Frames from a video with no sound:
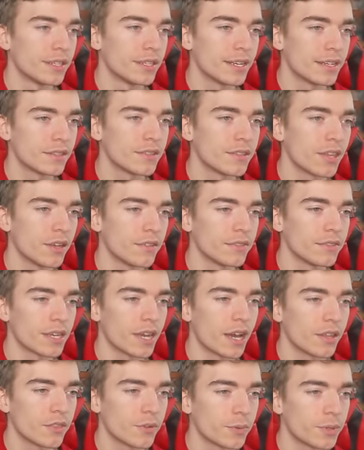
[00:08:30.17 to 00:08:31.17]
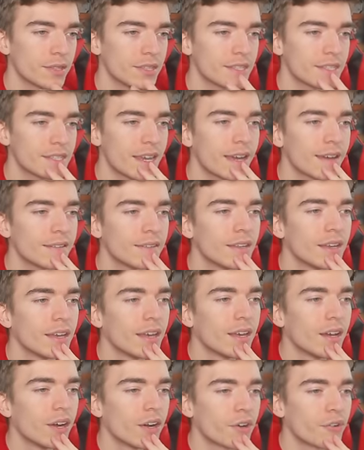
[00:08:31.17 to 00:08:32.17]
and done the other ones yet.
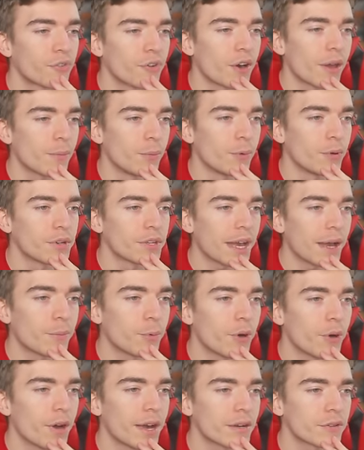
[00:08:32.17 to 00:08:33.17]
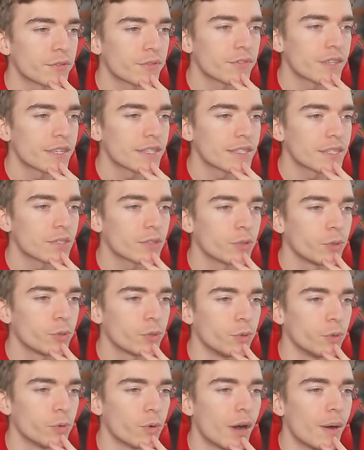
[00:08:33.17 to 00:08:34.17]
Alright, what out of this is
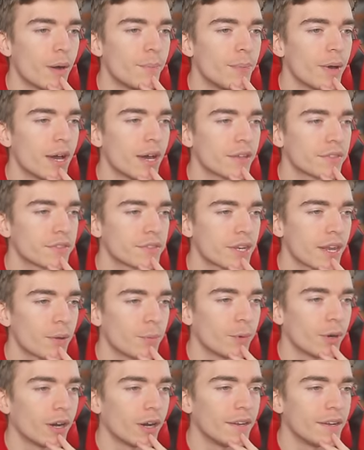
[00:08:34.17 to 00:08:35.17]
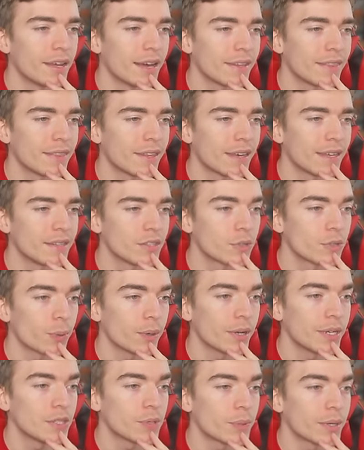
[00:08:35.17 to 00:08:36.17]
cool? A birthday one, and then
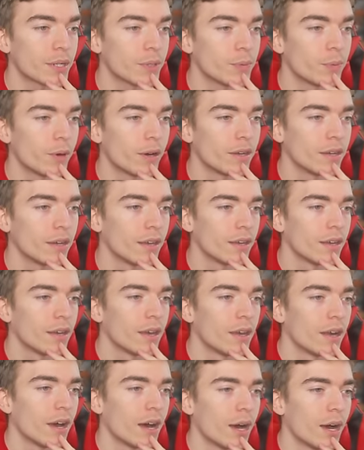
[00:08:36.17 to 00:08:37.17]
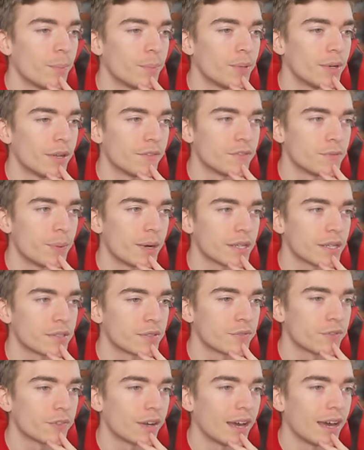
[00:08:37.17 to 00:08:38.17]
2021 Uplift
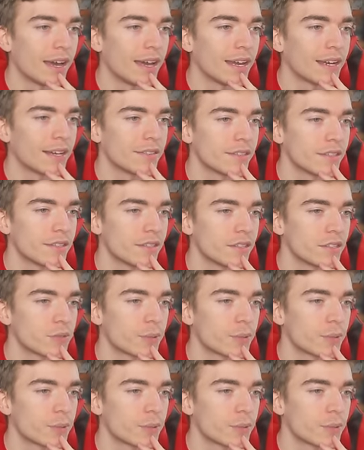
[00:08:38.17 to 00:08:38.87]
Butterfly, and then the